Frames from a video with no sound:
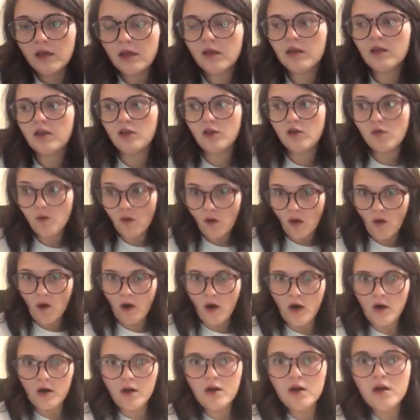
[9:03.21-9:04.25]
you
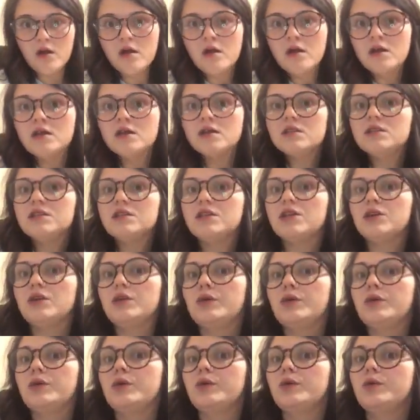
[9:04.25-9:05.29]
are
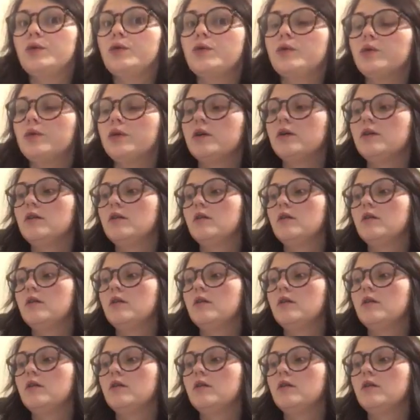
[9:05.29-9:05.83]
to